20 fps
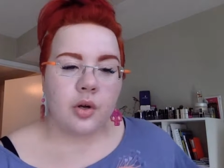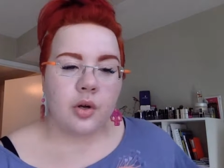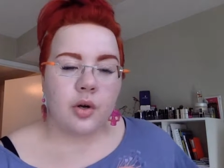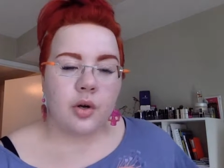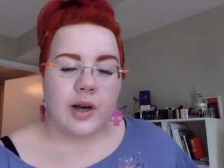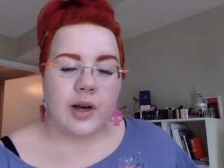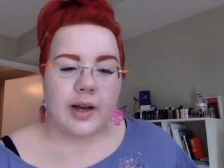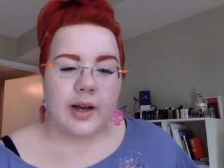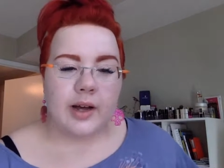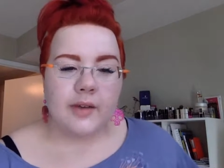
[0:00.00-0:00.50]

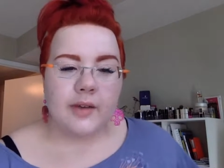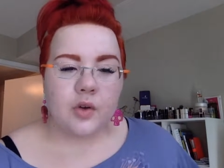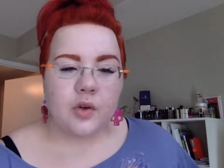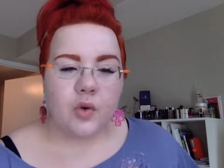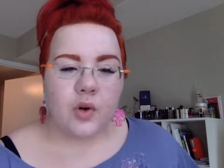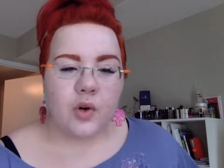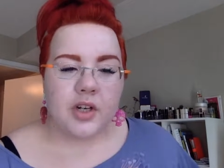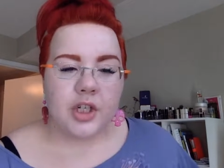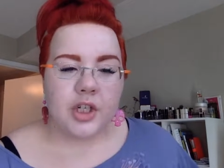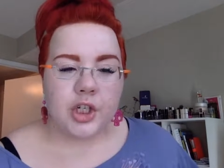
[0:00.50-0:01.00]
I have a
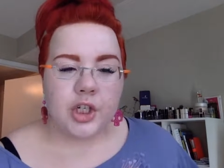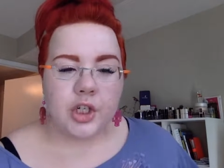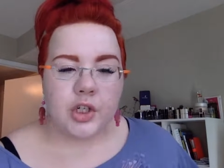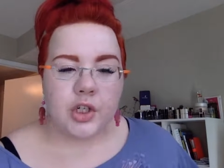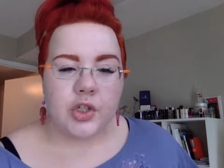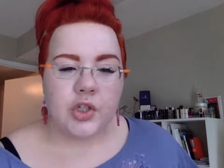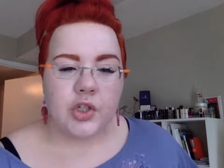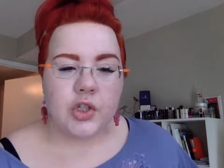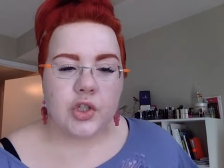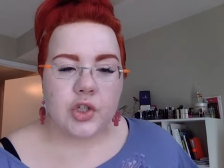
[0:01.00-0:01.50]

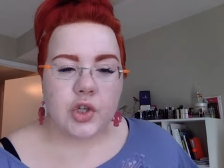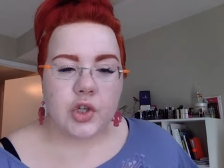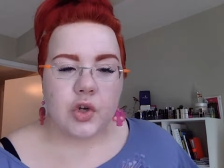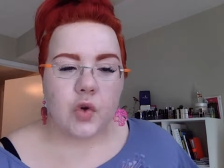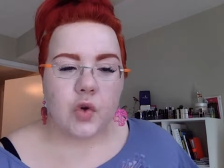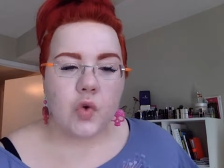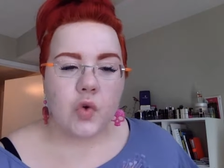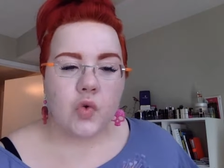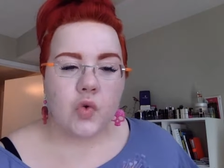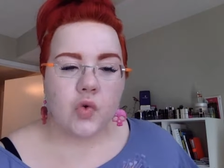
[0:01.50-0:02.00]
question.
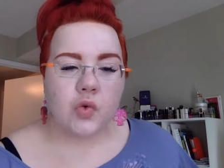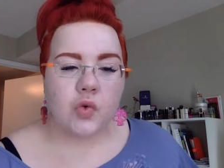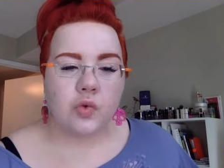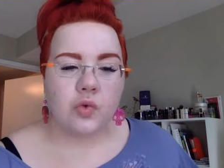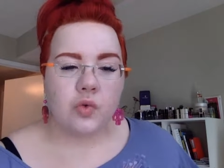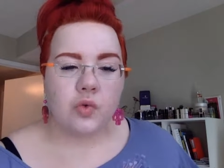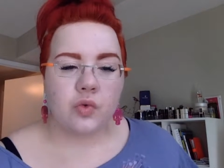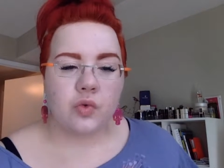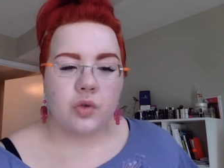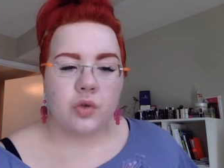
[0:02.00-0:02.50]

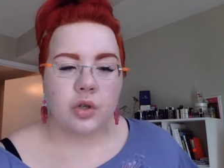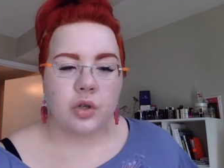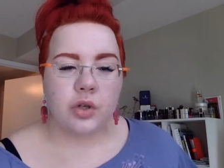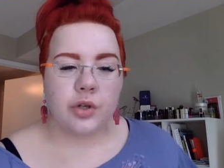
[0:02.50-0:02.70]
So